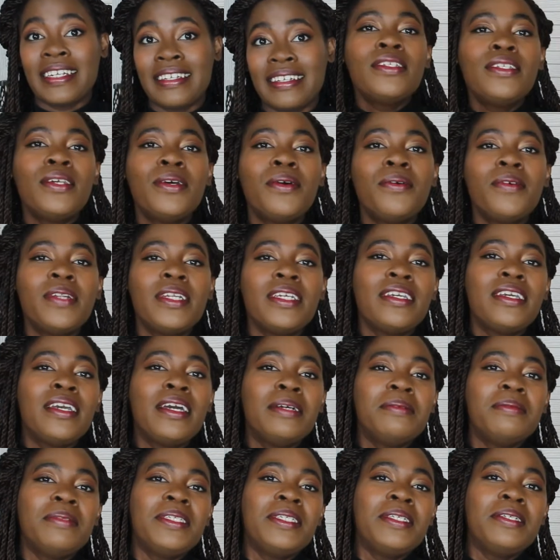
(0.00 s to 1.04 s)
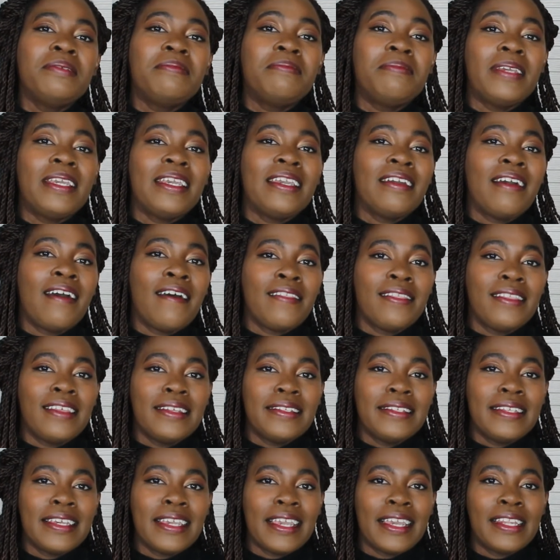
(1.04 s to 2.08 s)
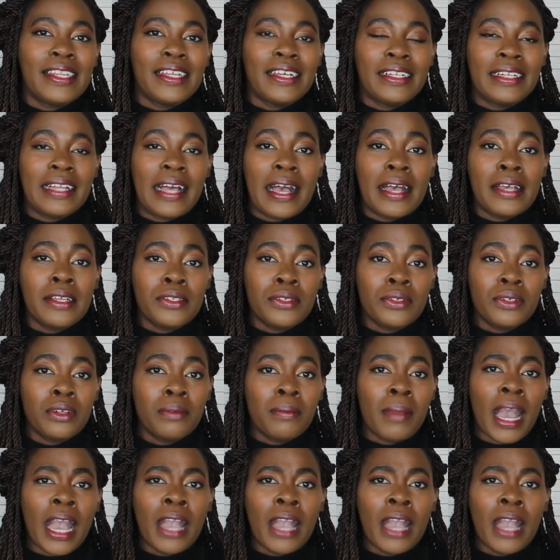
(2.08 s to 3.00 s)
So when it comes to being authentic in the classroom,